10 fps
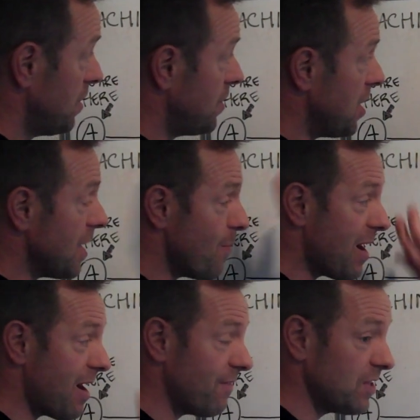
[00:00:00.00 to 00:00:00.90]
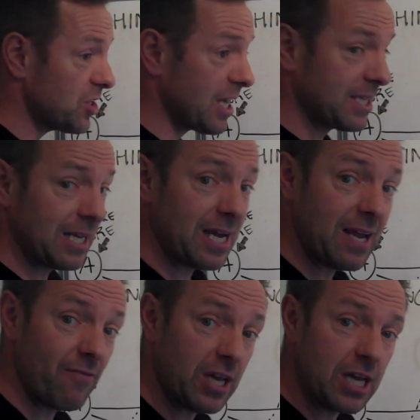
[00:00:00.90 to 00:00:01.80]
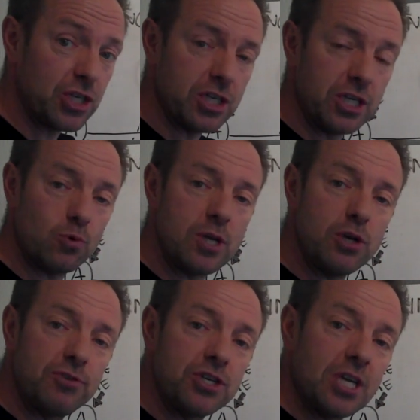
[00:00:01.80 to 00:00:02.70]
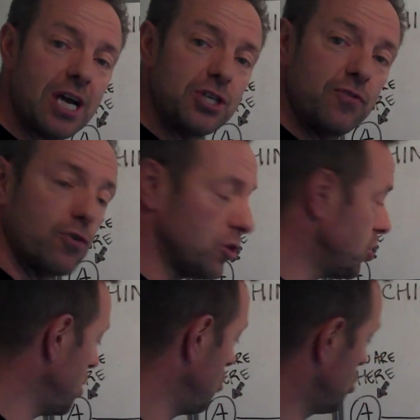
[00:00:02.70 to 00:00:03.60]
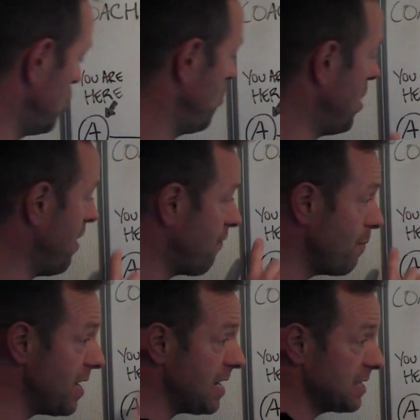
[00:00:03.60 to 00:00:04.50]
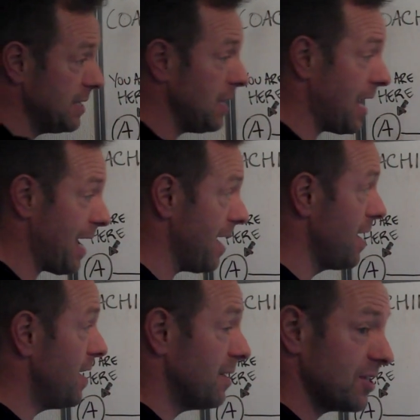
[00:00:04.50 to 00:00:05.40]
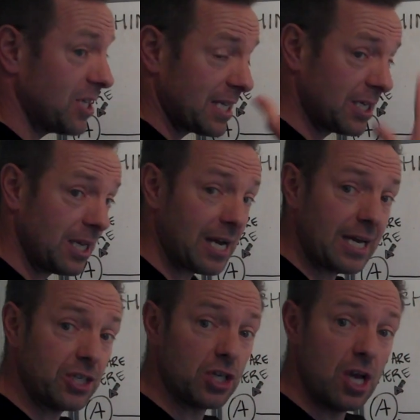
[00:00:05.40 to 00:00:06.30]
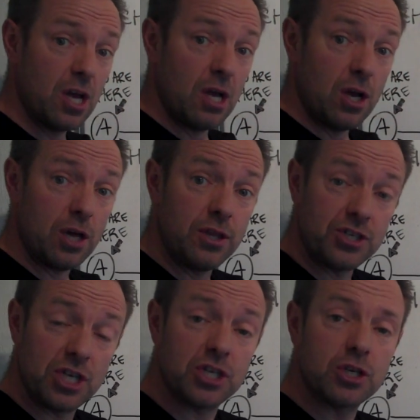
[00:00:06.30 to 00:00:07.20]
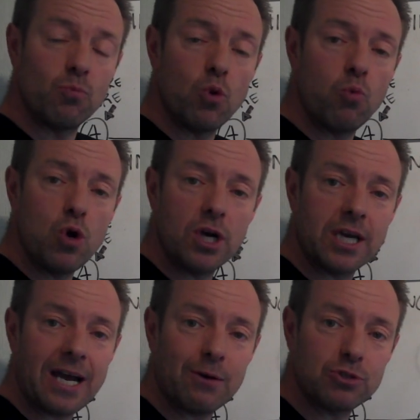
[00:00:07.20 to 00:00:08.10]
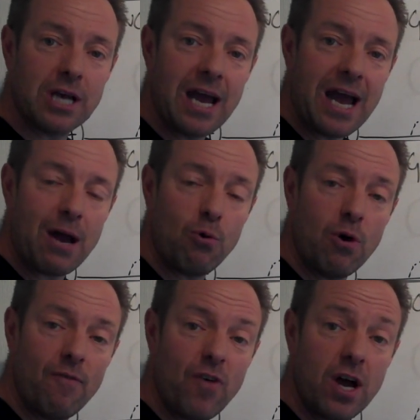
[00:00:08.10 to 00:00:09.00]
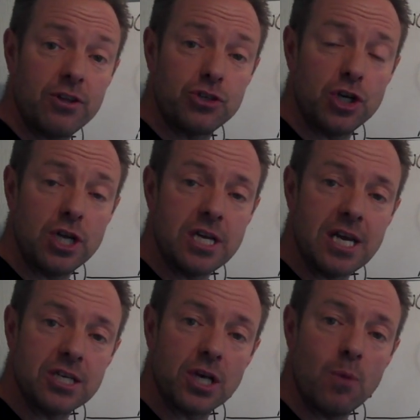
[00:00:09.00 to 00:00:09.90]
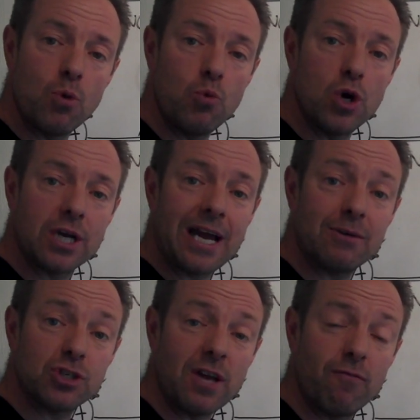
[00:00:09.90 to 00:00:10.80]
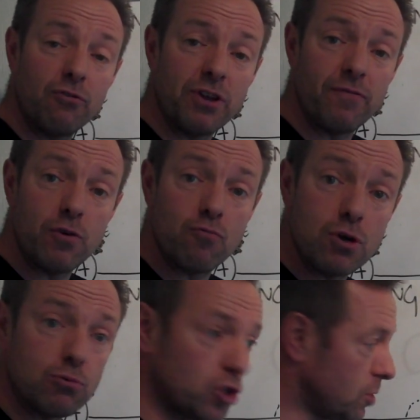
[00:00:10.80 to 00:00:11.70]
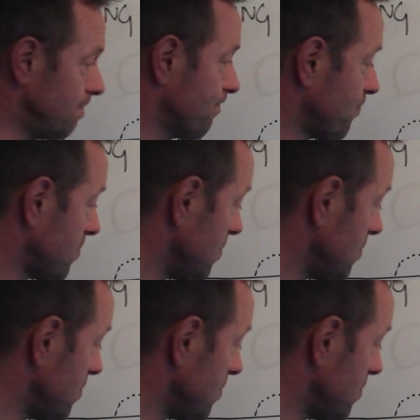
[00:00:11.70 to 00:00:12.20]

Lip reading: The thing about having satellite navigation is when you decide you've got to go somewhere from here to there, the satellite and the system will work out how far the journey is and will work out several different routes.